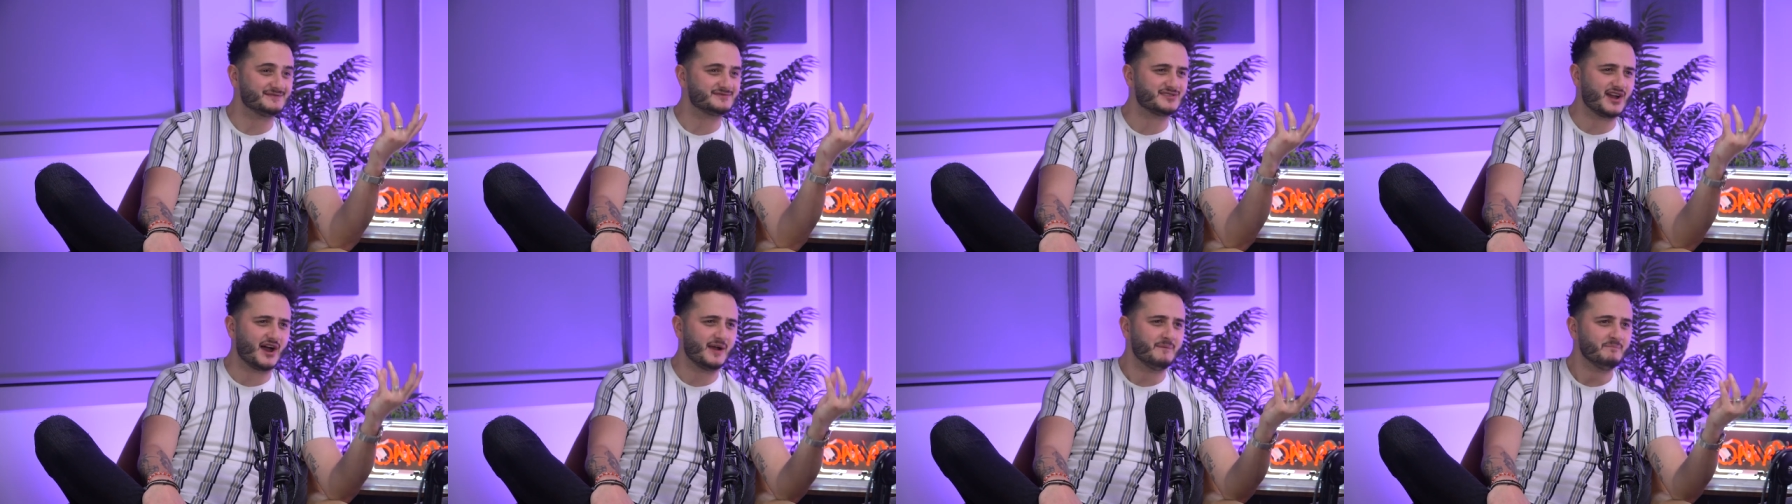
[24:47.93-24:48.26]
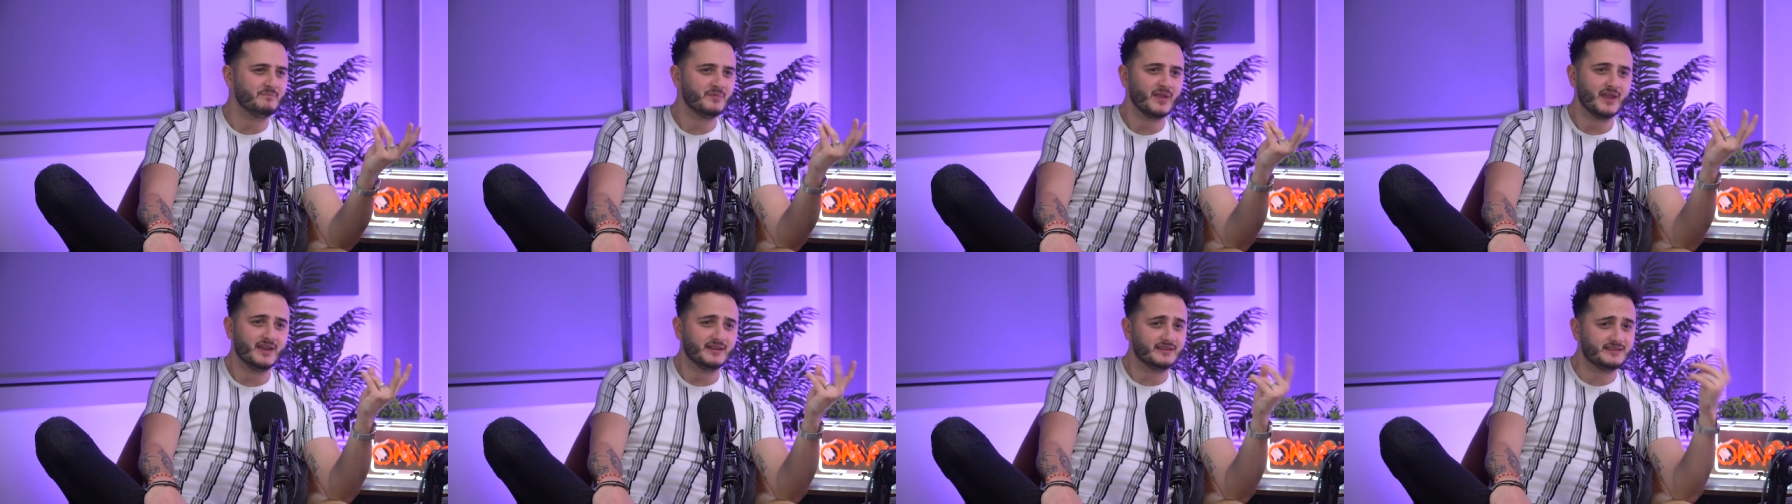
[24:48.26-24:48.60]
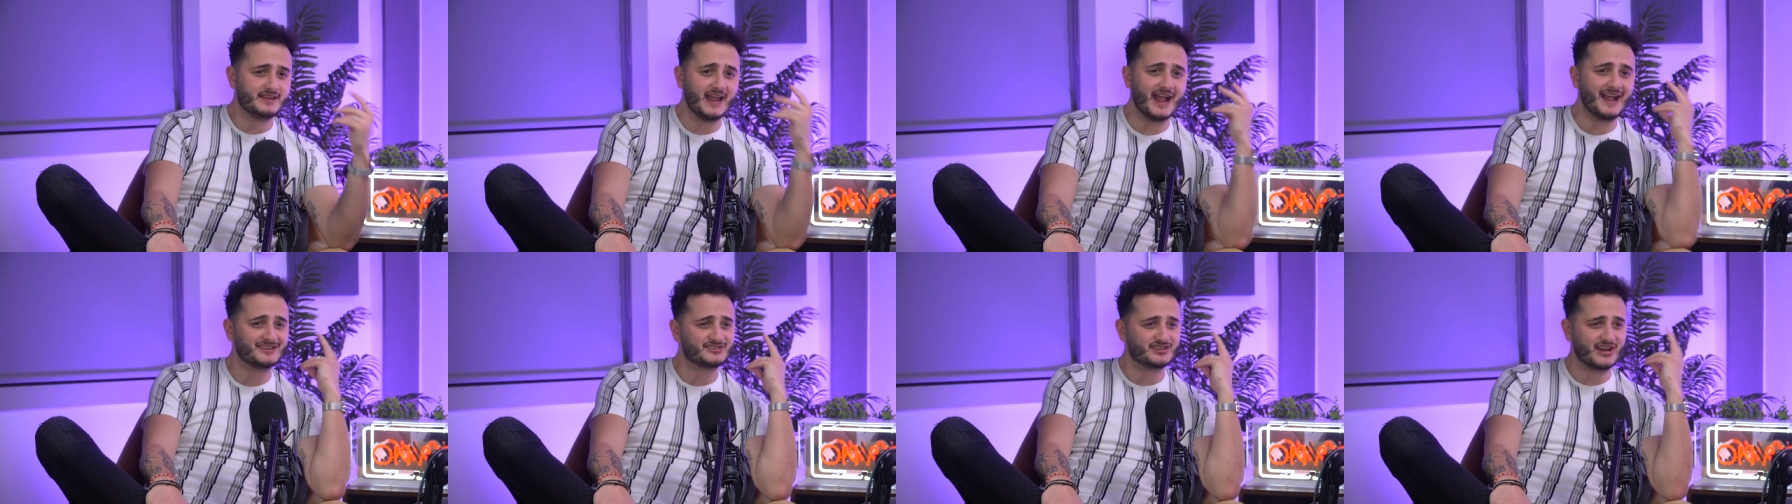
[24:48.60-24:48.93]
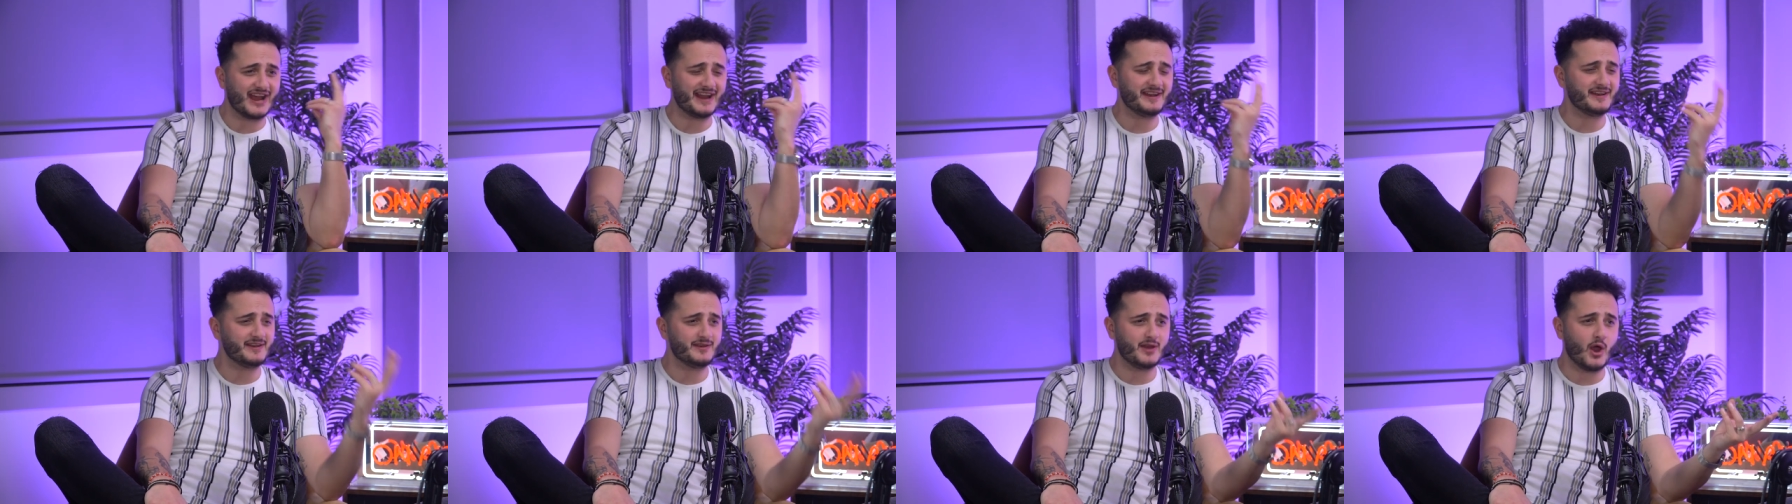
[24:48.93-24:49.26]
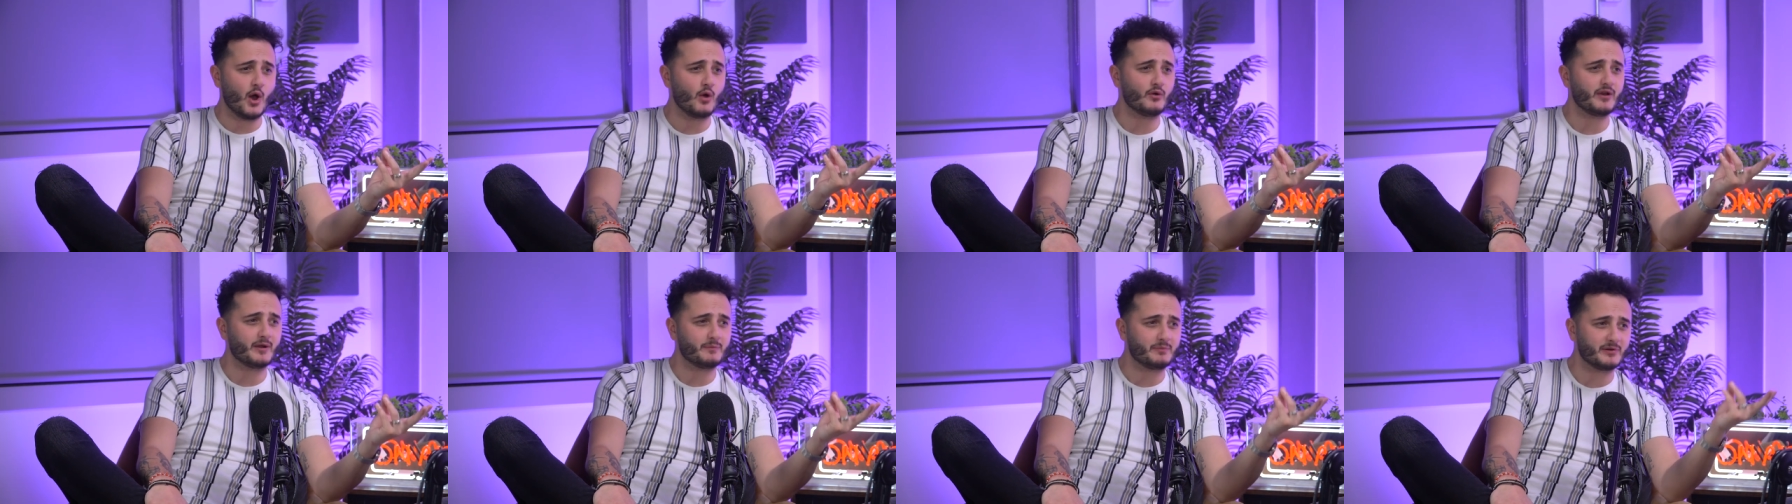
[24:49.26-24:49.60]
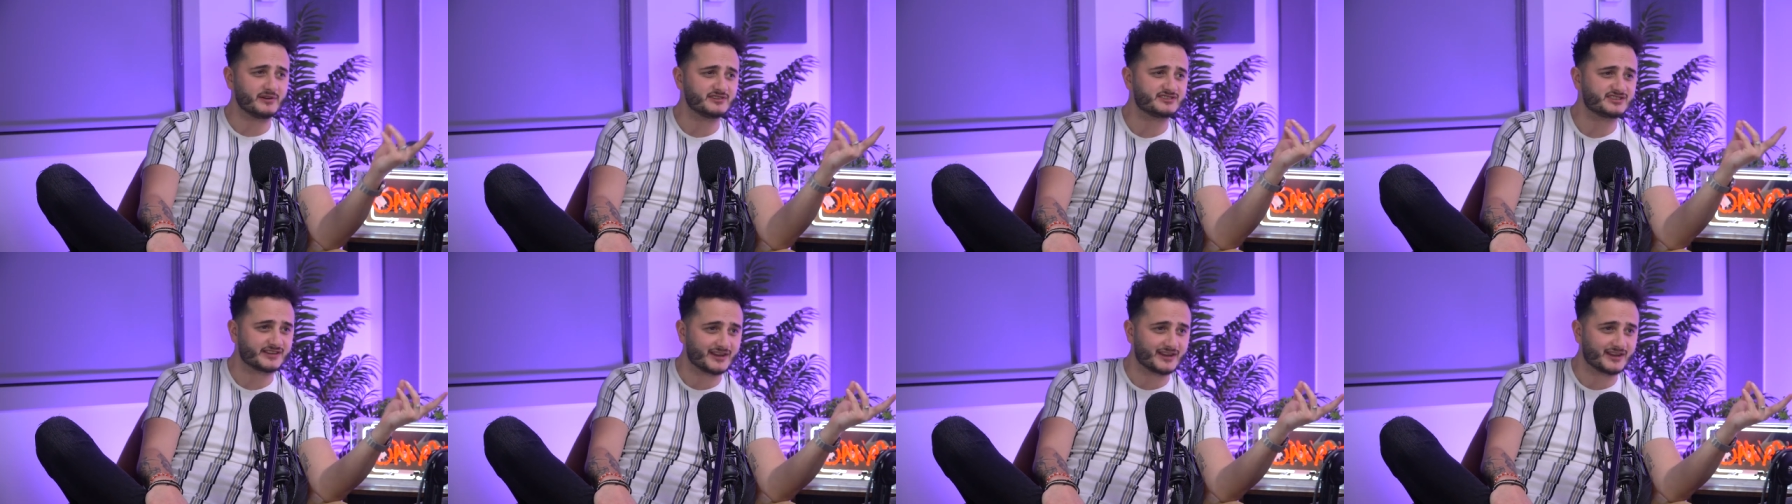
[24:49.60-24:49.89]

It was like, yeah, she had a note up her